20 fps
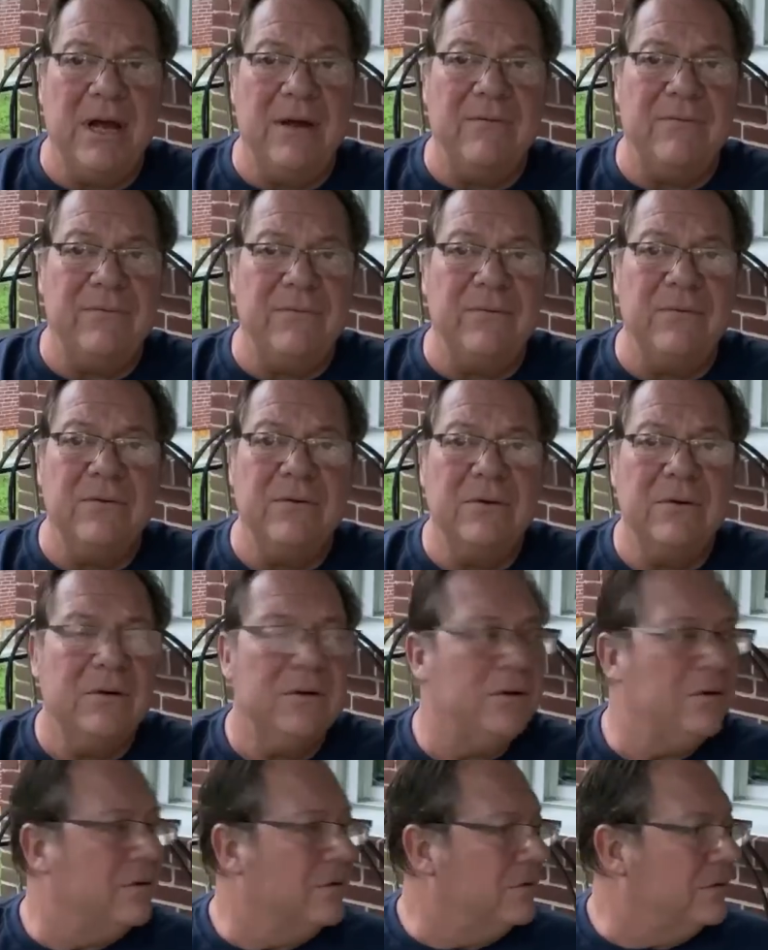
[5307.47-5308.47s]
will go on my
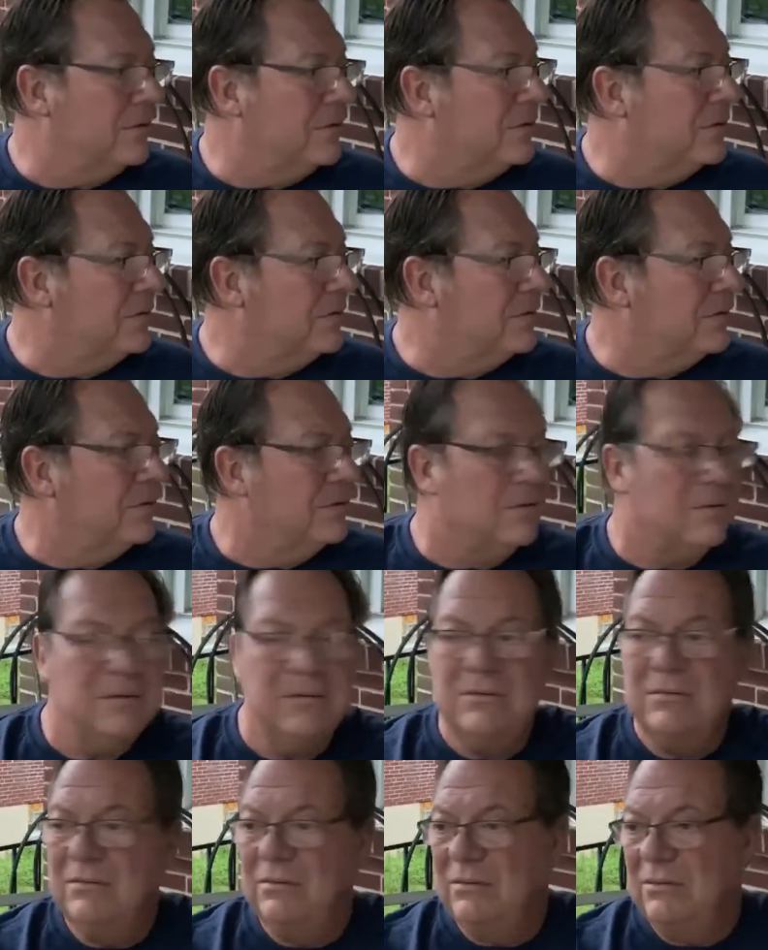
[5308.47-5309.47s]
car, which is
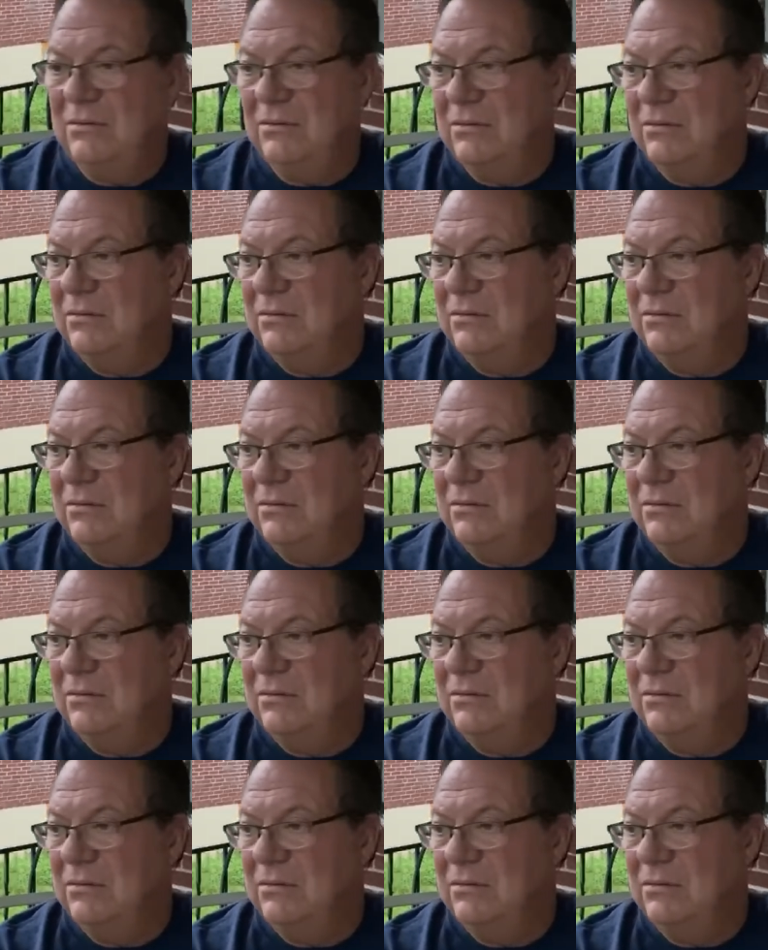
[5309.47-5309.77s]
teal.